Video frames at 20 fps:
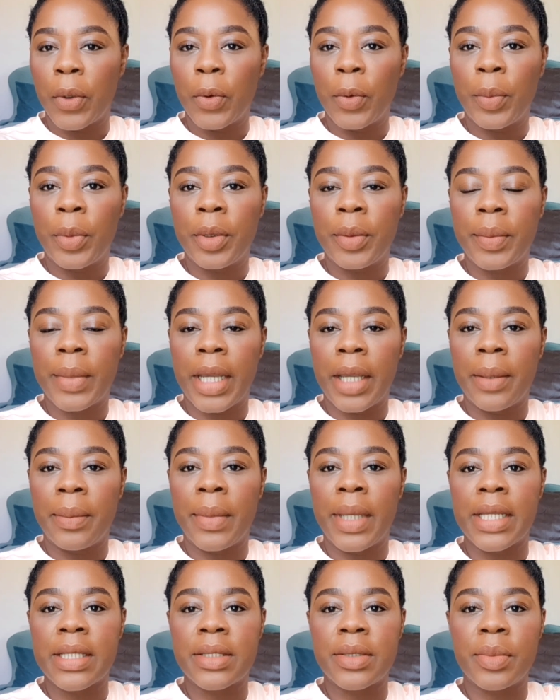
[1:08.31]
open
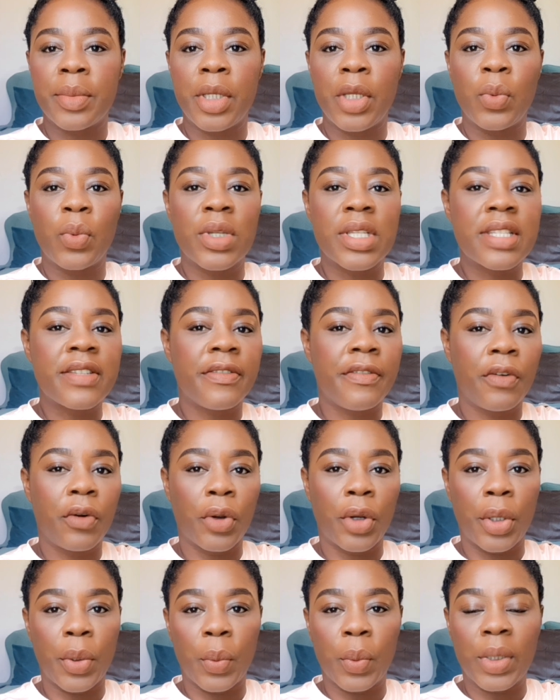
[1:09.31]
myomectomy was
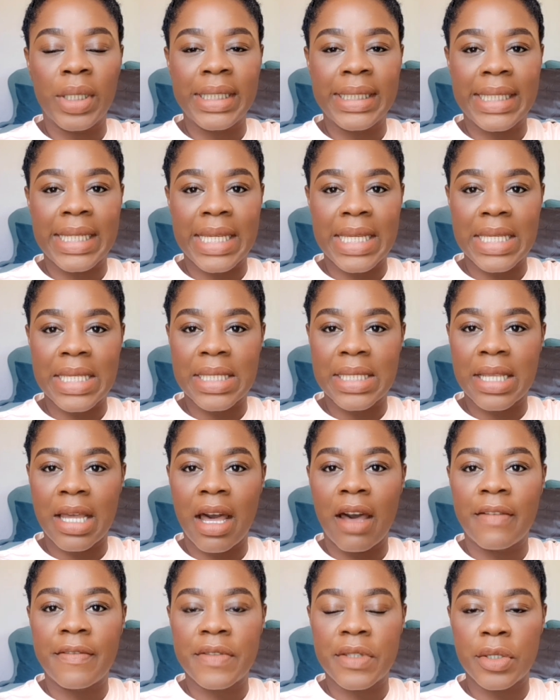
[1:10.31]
41 days
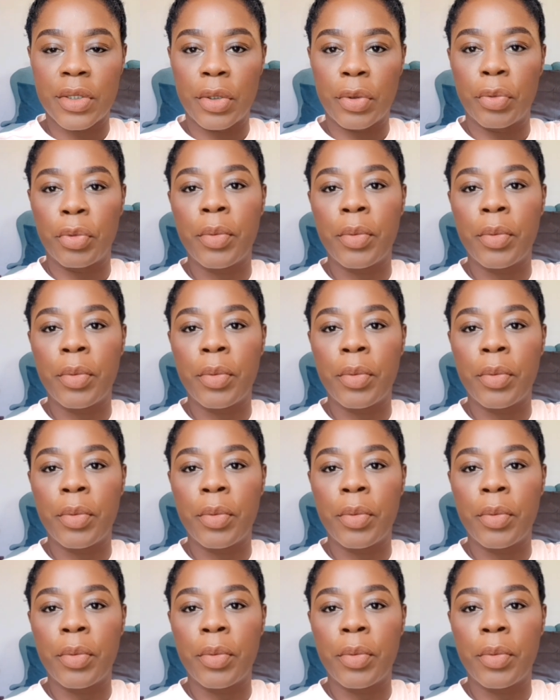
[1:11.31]
after.